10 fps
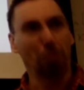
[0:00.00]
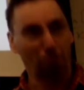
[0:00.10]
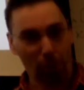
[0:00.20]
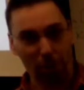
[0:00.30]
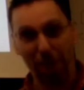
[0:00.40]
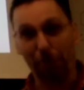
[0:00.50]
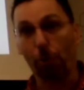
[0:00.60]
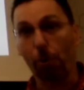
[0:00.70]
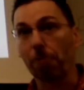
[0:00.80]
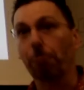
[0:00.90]
we're going to have a
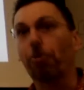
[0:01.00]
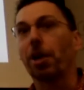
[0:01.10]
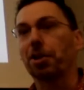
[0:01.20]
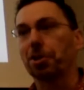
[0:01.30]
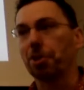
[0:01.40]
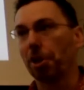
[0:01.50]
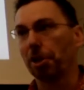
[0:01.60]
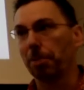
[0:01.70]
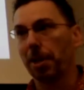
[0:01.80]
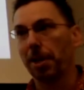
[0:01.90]
greater fraction
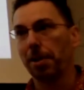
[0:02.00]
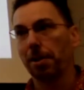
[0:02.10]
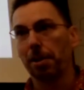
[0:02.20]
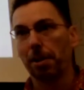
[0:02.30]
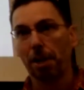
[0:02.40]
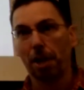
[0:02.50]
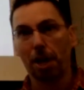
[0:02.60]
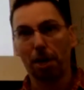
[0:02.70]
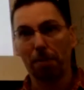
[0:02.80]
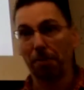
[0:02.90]
occupied.
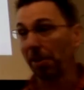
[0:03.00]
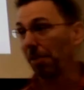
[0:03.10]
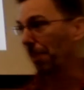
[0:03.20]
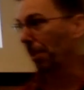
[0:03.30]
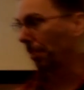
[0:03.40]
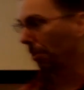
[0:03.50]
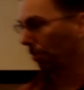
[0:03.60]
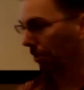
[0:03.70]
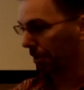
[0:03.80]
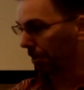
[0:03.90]
If I compare that
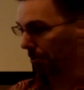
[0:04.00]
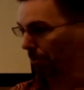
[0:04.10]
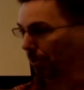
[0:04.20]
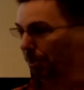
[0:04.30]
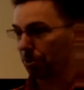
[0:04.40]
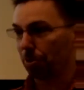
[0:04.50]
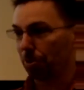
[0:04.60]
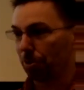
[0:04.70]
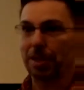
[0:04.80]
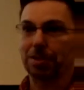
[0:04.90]
with the big lecture
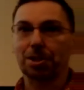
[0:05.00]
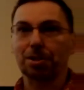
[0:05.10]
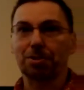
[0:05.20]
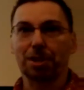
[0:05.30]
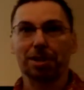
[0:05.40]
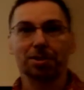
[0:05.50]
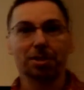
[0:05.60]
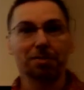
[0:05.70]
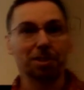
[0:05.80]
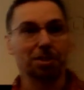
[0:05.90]
hall downstairs that has
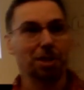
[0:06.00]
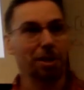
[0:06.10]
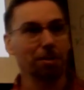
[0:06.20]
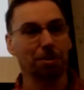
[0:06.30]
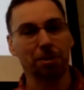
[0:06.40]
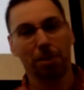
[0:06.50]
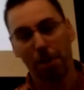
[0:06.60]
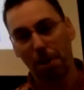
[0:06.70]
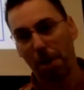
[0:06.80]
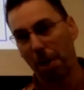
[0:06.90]
70 chairs,
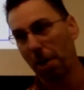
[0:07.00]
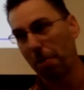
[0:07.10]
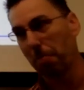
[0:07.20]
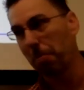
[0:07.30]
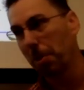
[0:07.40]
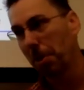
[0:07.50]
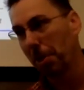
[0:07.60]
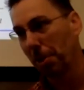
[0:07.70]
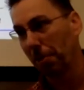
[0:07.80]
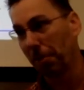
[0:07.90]

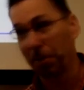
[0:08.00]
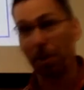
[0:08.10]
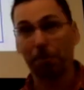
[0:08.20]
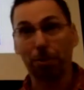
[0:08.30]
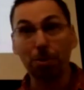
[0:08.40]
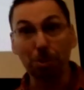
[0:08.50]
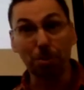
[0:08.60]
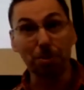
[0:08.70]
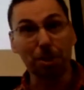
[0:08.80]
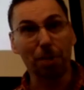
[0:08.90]
if I still have 2
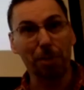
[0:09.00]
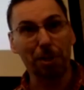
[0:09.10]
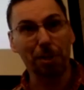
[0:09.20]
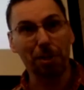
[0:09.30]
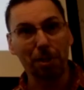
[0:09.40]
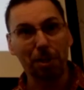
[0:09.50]
students come in,